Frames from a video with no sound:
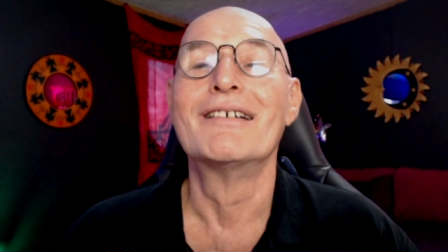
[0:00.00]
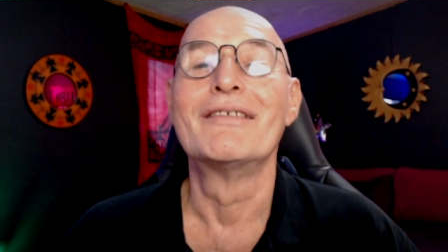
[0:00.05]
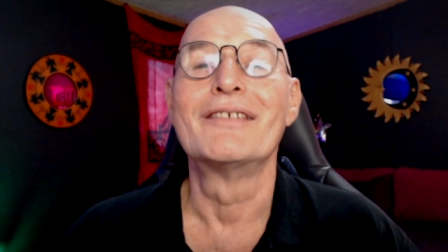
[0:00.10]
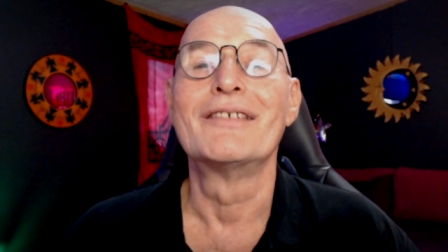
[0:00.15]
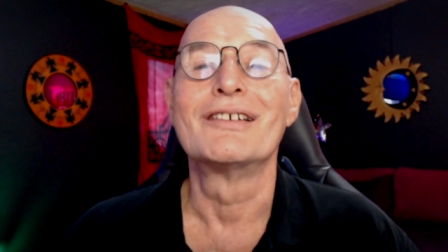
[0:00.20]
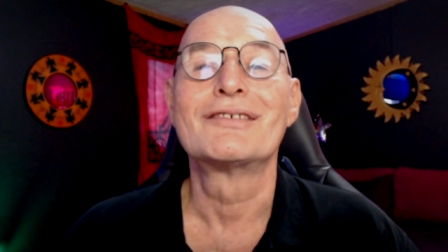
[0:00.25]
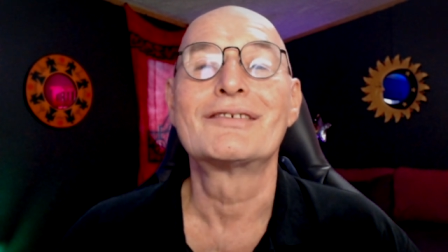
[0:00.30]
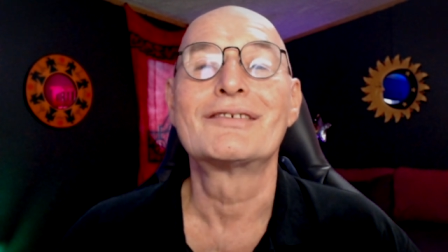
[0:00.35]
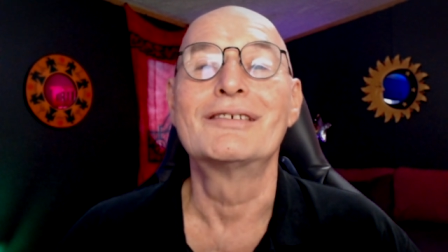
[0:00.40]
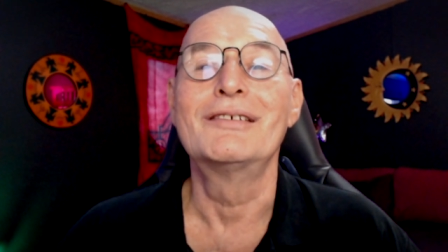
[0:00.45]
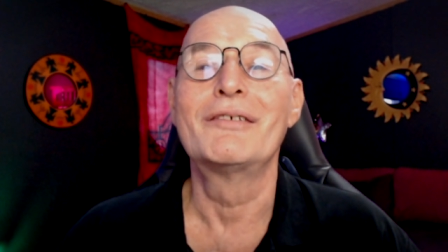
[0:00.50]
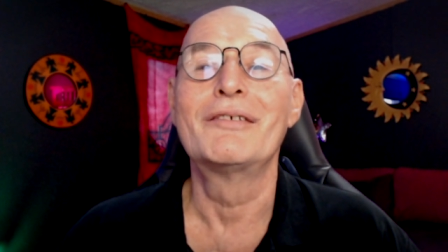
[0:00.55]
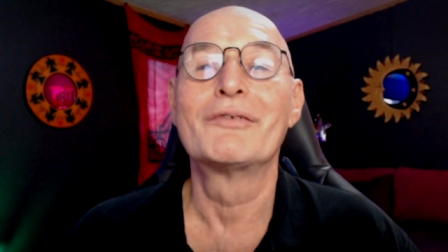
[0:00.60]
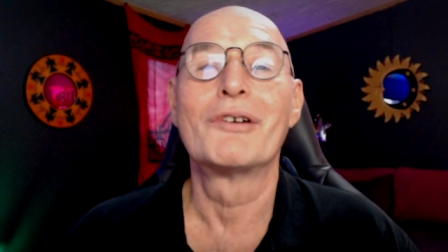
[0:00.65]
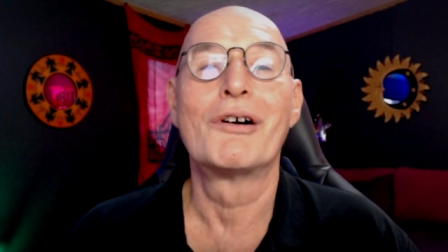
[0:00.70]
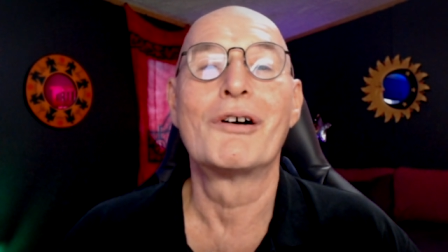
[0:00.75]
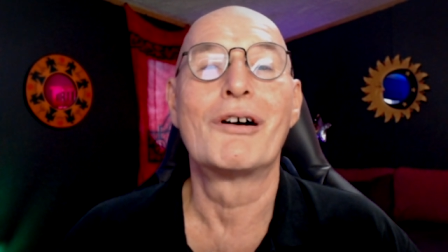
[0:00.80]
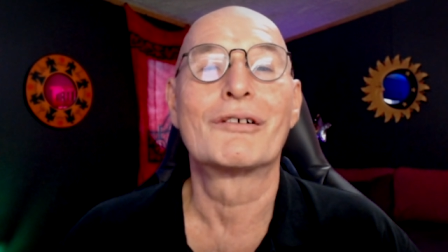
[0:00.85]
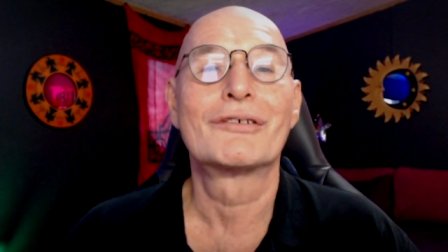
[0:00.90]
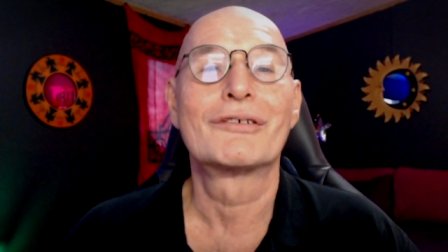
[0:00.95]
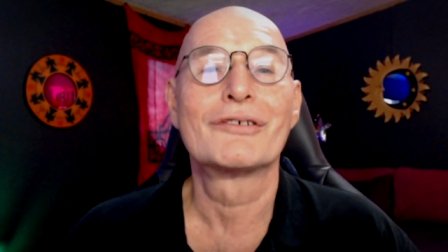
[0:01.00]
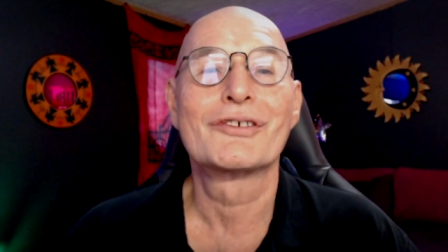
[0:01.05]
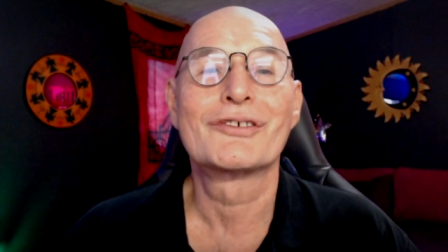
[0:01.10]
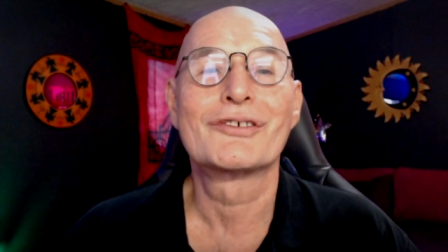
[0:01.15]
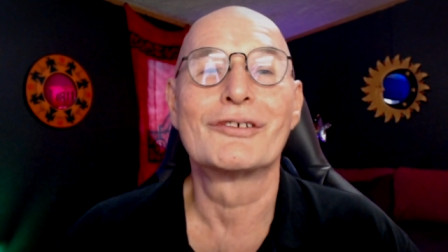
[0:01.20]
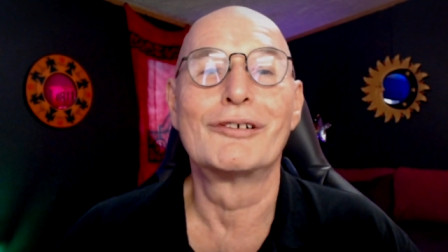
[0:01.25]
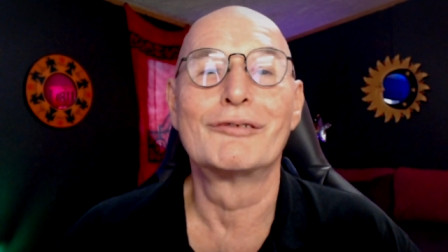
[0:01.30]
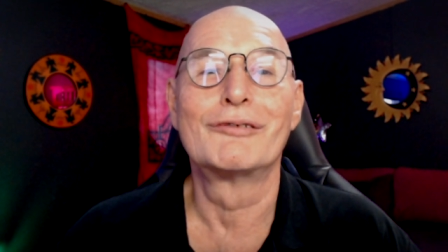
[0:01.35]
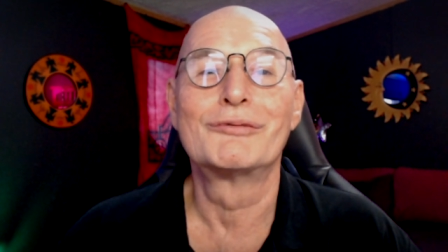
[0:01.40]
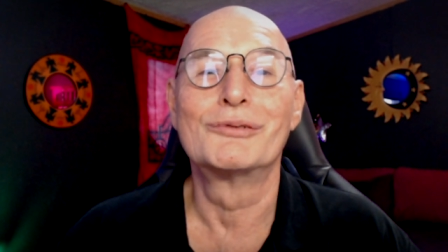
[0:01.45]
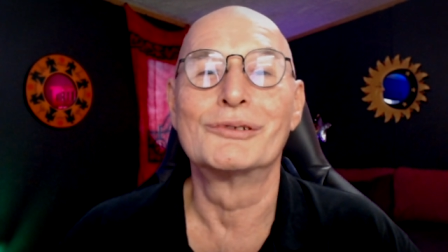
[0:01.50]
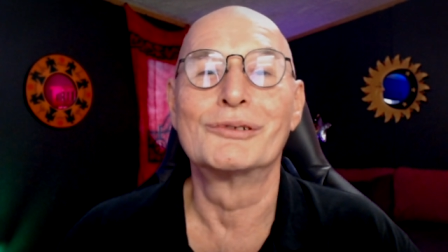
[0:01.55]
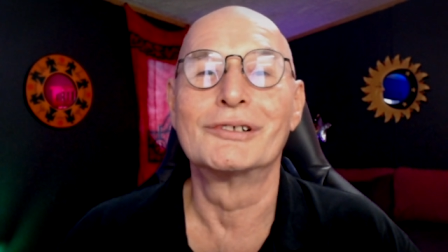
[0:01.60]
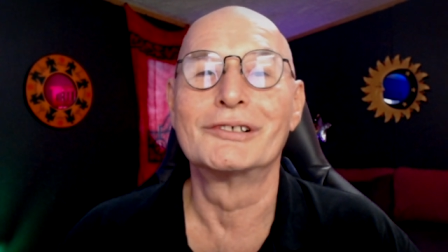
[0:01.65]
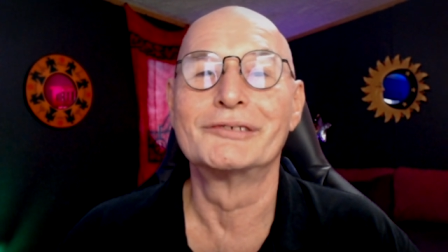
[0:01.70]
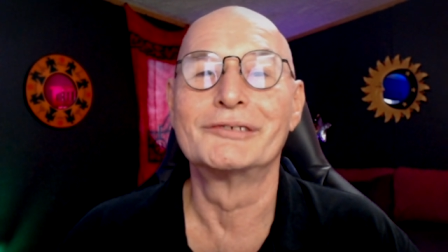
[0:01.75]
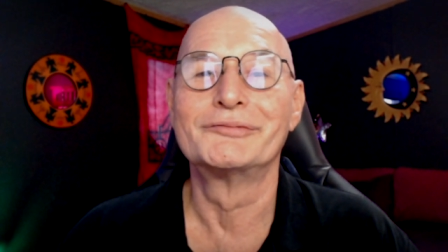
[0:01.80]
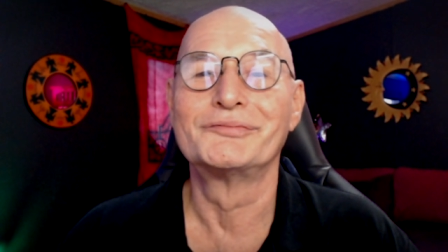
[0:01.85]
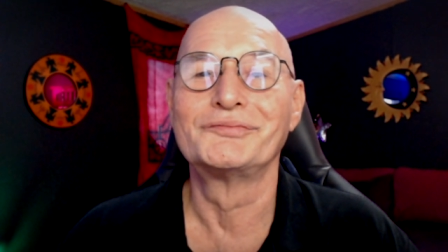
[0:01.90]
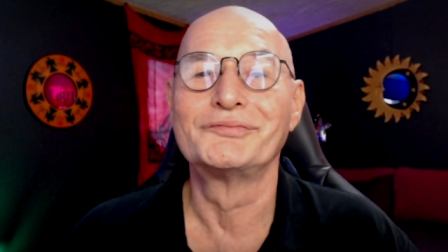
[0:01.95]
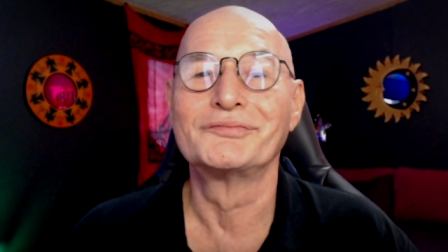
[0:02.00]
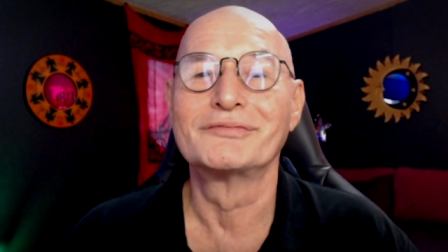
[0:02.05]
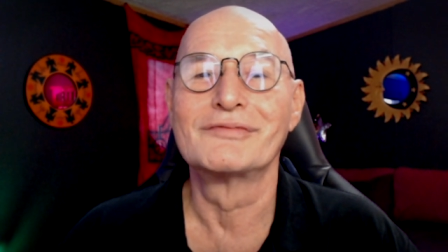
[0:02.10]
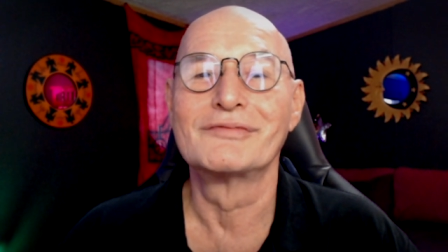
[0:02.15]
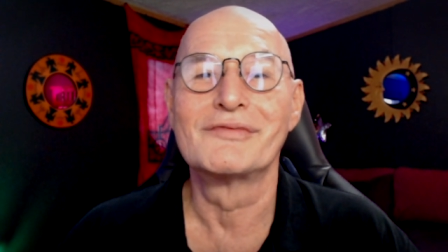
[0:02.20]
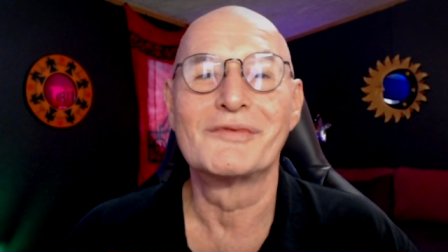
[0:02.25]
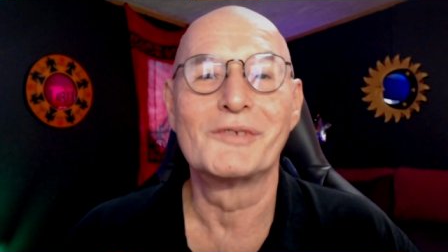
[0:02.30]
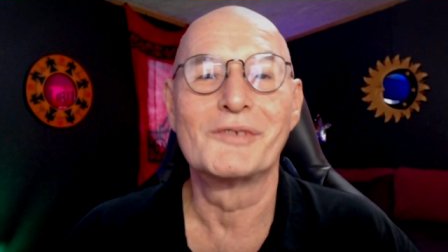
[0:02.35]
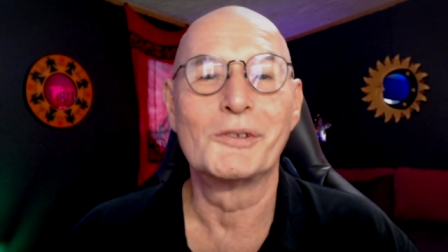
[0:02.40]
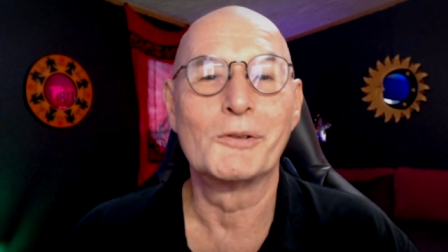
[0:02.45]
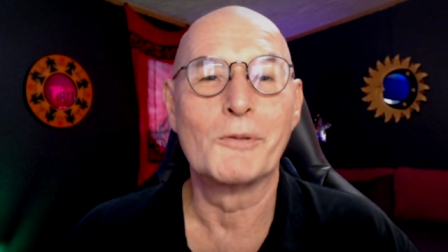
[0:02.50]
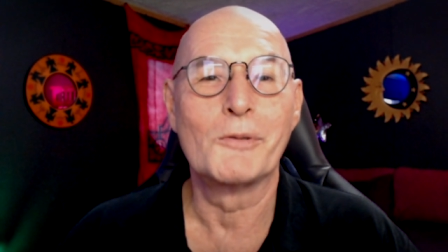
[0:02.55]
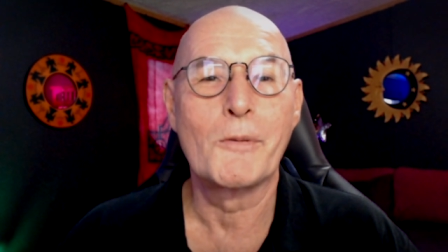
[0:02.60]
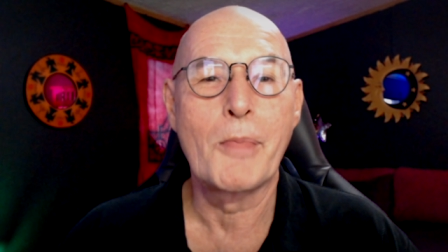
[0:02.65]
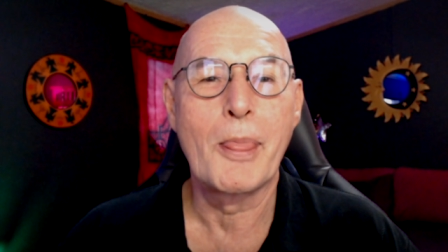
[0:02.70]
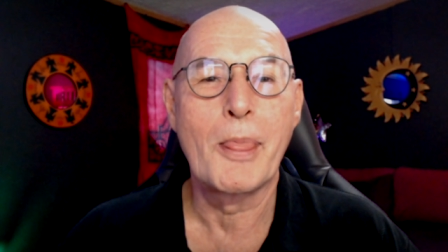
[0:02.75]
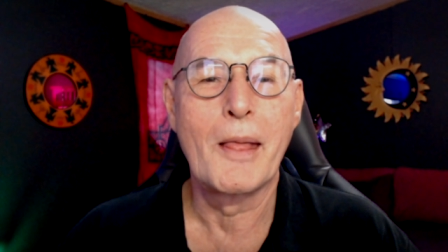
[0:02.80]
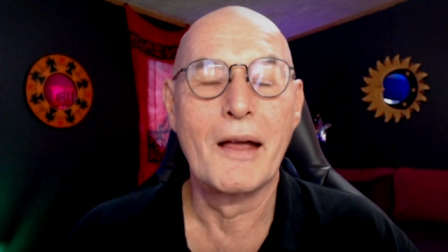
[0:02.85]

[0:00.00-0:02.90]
they see the horrors of war. You know.